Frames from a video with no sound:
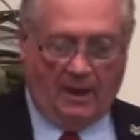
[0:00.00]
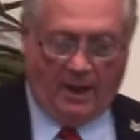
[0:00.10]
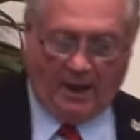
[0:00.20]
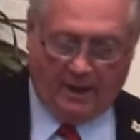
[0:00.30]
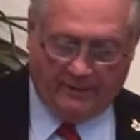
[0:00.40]

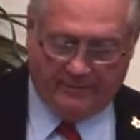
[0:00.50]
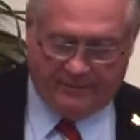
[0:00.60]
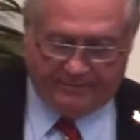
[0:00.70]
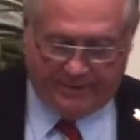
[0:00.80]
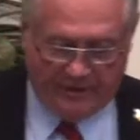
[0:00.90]

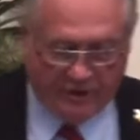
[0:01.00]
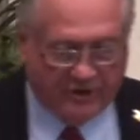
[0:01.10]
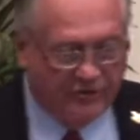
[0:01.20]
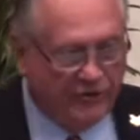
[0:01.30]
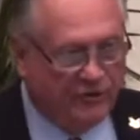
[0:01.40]
and then you
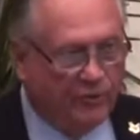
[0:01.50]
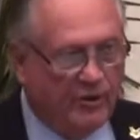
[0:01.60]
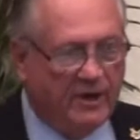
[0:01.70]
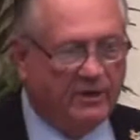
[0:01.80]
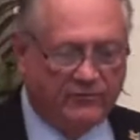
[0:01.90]
continue
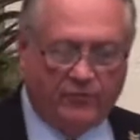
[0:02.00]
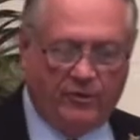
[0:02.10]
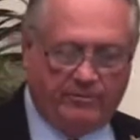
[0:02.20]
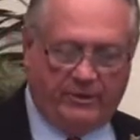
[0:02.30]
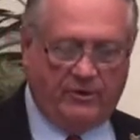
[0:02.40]
reading, so
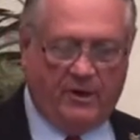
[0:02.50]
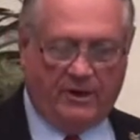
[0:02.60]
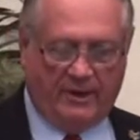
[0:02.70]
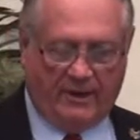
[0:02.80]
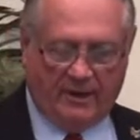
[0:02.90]
you're not
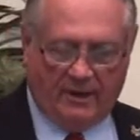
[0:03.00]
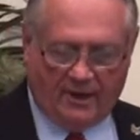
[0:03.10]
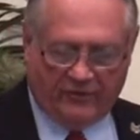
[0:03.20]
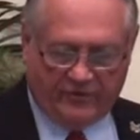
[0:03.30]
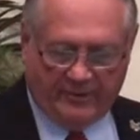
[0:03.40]
going to get a
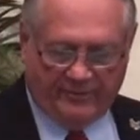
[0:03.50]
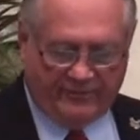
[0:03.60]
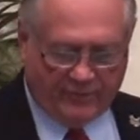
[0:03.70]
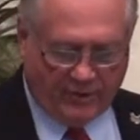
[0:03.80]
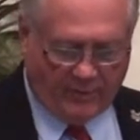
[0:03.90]
lot of sleep if
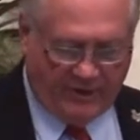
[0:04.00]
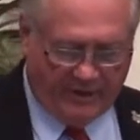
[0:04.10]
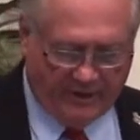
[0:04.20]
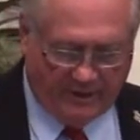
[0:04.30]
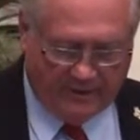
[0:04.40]
you try
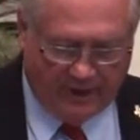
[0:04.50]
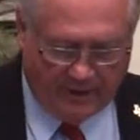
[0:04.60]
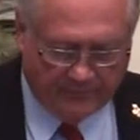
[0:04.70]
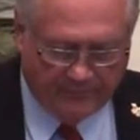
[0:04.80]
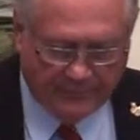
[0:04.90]
reading it at
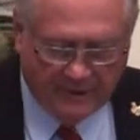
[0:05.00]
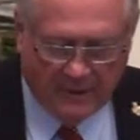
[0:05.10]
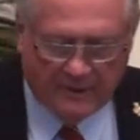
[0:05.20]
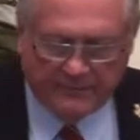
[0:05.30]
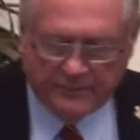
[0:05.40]
night.
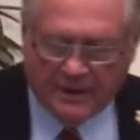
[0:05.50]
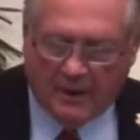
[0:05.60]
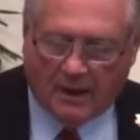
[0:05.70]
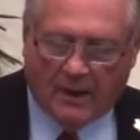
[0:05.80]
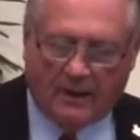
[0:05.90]

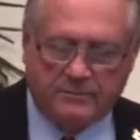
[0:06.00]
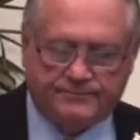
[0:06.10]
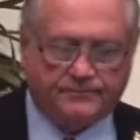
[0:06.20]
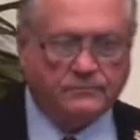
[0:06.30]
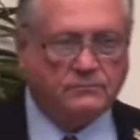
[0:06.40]

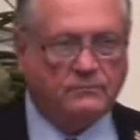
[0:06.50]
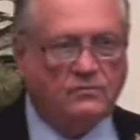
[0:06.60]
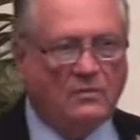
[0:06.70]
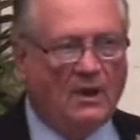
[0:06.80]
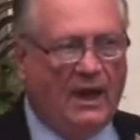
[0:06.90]
I
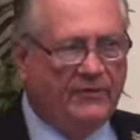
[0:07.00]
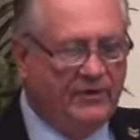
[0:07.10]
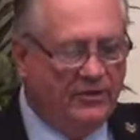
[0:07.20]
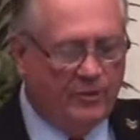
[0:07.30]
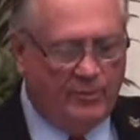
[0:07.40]
have
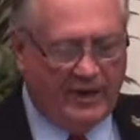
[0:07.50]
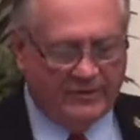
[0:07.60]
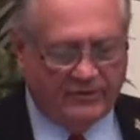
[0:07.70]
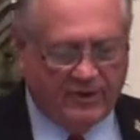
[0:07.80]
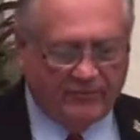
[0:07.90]
another
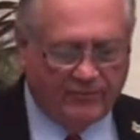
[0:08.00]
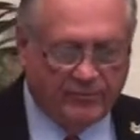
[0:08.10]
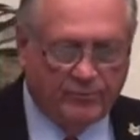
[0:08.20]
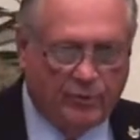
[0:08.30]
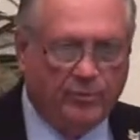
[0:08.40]

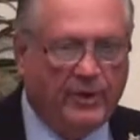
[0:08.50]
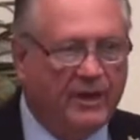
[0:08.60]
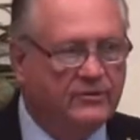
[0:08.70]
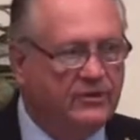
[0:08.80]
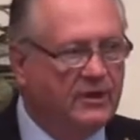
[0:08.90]
book
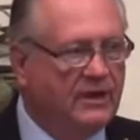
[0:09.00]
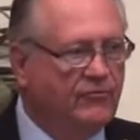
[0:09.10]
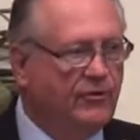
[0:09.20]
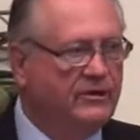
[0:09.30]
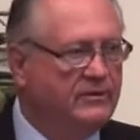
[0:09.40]
back there that
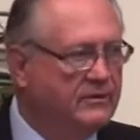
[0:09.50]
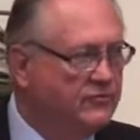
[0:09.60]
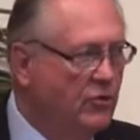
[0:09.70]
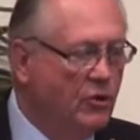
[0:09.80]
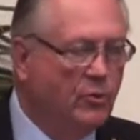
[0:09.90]
I've written.
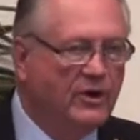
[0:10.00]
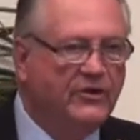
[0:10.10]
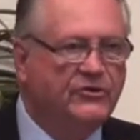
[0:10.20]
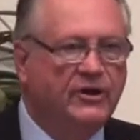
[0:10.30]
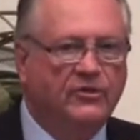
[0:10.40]
It's called
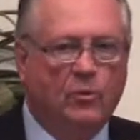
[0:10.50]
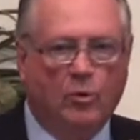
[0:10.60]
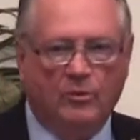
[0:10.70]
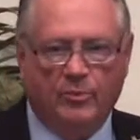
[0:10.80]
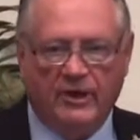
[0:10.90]
Religion in the
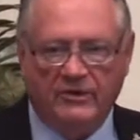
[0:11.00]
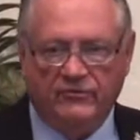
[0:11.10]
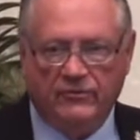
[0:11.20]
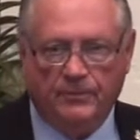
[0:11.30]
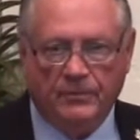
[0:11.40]

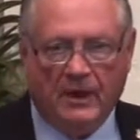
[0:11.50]
Workplace.